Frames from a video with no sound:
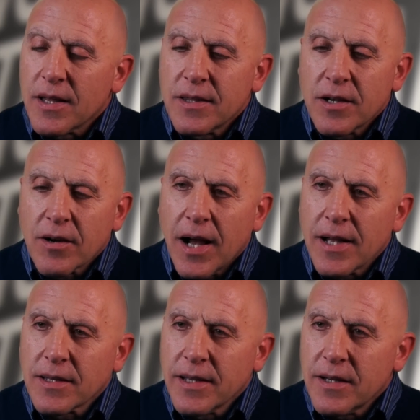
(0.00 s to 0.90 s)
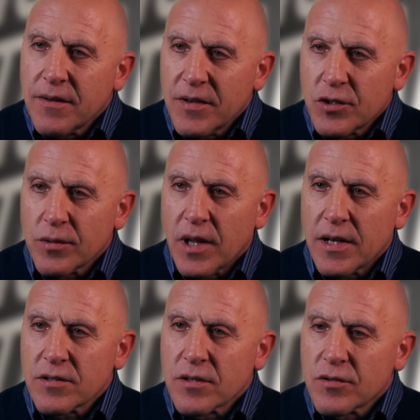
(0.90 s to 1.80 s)
they're highly
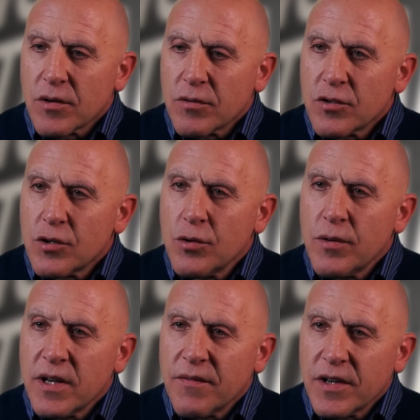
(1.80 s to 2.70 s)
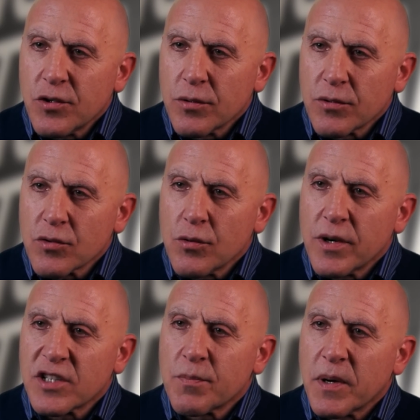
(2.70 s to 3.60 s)
individualized. So, two individuals who
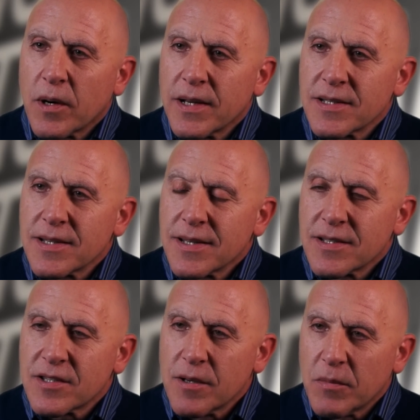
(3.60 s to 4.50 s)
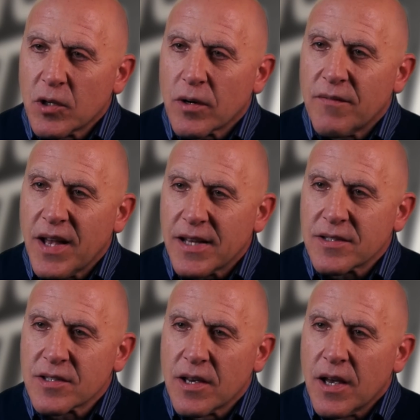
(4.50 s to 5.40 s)
experience similar
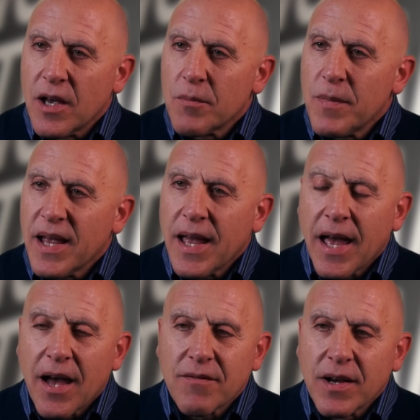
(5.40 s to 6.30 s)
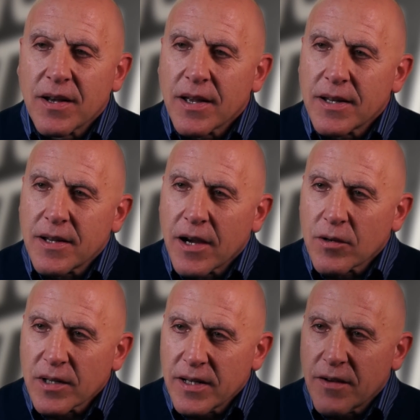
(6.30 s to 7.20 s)
events may have
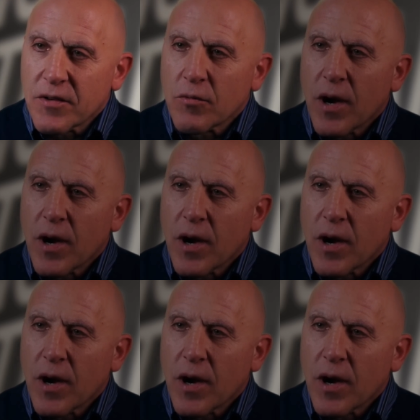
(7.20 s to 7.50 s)
entirely different